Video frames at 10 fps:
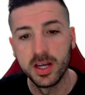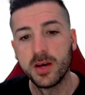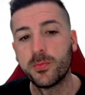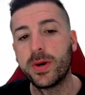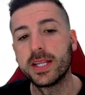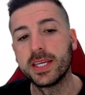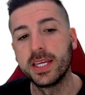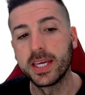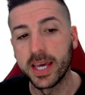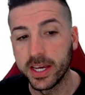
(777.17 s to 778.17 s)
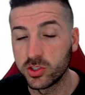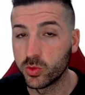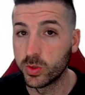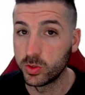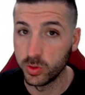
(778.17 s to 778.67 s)
But in case you
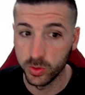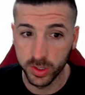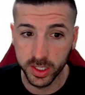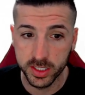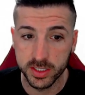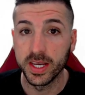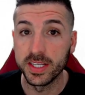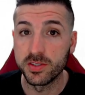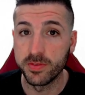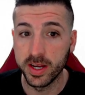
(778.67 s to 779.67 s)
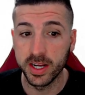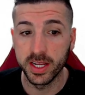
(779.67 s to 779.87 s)
want to do this, it's very